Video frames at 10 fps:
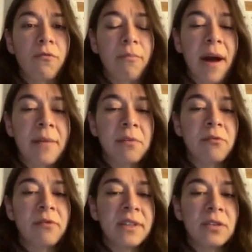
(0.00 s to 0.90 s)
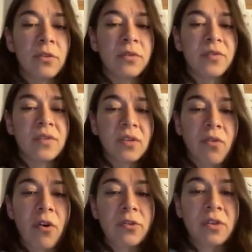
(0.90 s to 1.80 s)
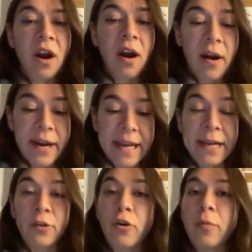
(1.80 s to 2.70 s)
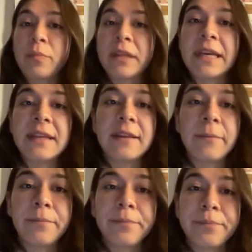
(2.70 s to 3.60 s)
of Bible written on the scrolls are incomplete.